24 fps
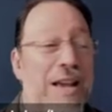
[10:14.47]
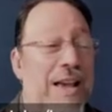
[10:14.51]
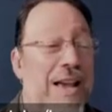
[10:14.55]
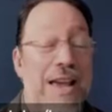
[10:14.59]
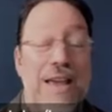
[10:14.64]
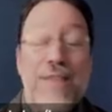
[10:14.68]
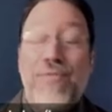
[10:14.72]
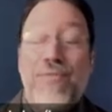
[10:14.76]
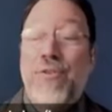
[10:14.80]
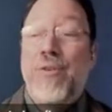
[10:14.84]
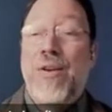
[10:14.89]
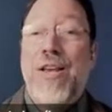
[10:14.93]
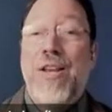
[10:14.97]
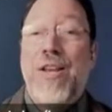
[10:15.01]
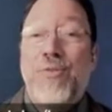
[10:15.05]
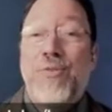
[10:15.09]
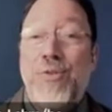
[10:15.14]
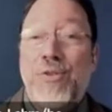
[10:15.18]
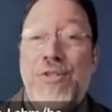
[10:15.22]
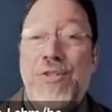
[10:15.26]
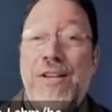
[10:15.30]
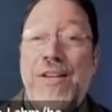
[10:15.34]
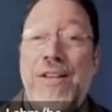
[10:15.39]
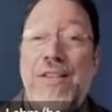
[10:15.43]
If you're
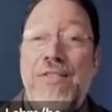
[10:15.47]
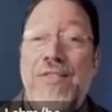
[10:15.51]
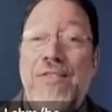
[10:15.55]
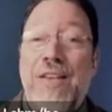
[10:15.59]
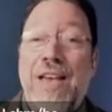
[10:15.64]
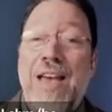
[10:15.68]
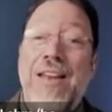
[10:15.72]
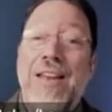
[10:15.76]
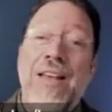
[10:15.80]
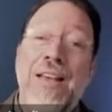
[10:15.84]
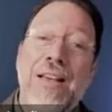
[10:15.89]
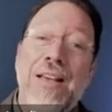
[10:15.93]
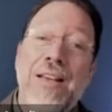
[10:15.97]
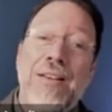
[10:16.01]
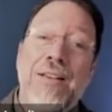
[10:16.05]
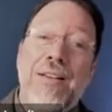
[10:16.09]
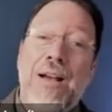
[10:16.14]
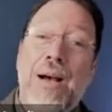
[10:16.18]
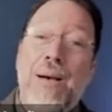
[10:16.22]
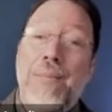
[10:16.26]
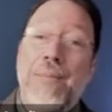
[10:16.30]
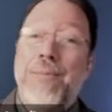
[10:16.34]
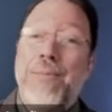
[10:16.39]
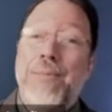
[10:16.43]
interested in that,
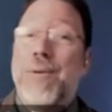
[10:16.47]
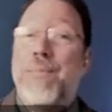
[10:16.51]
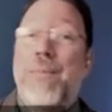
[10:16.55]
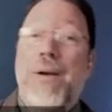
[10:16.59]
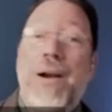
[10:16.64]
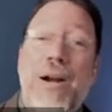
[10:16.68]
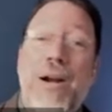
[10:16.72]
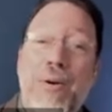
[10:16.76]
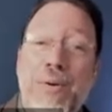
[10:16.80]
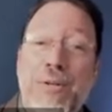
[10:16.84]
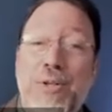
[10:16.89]
come tomorrow